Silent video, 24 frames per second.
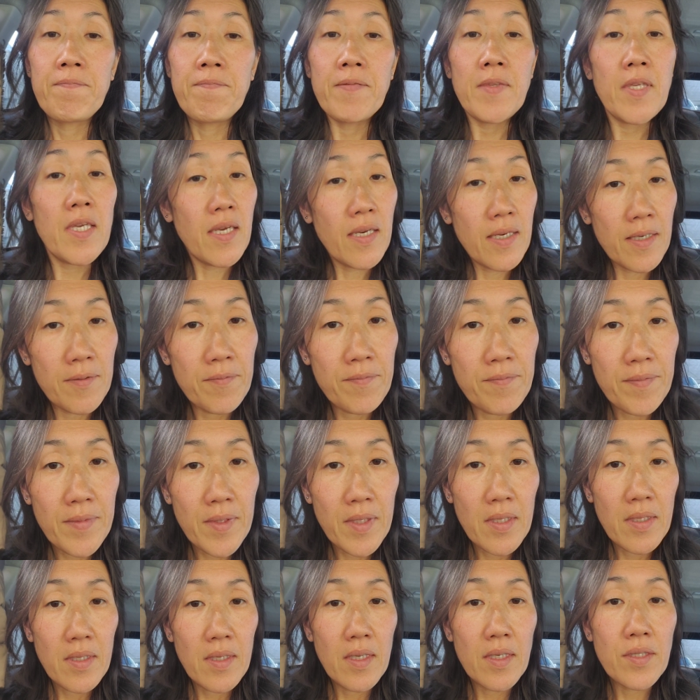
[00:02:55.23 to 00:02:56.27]
Yeah.
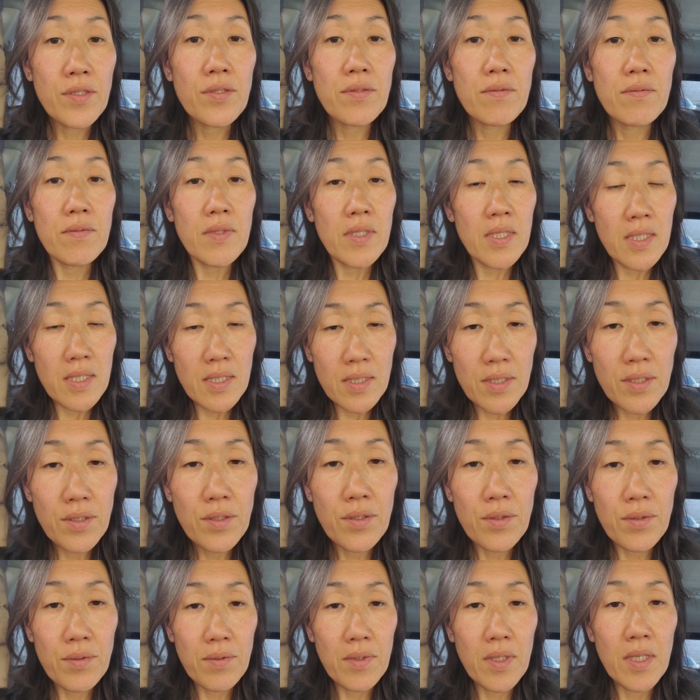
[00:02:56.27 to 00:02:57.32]
It is a
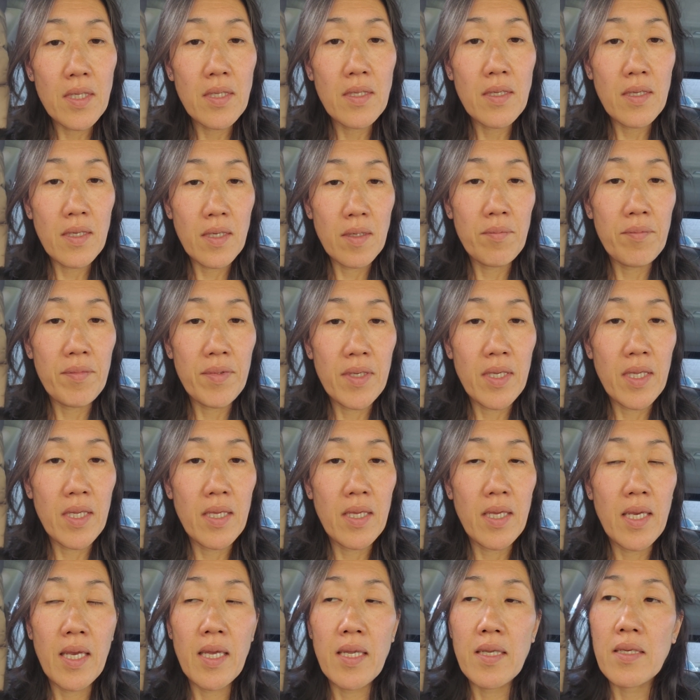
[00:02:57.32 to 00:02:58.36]
Korean
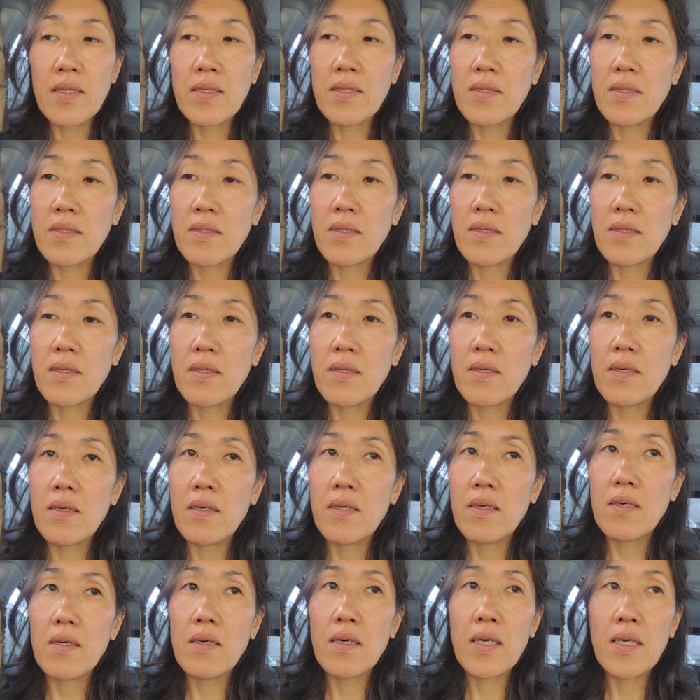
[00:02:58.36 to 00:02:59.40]
company, and
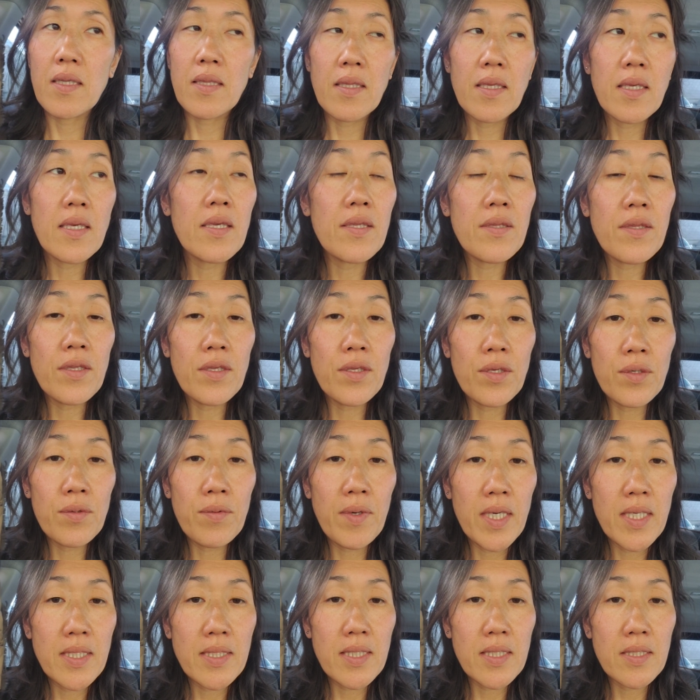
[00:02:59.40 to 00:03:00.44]
I think in the
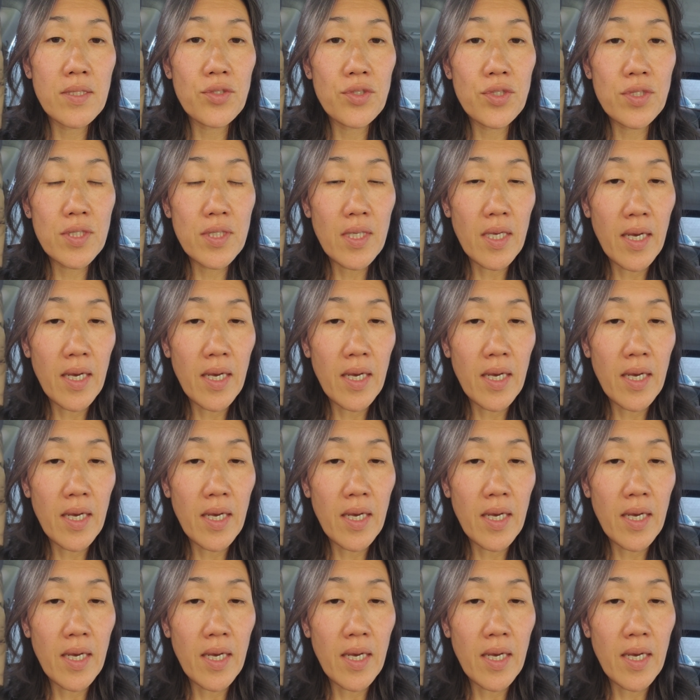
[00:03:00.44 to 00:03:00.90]
US it's just the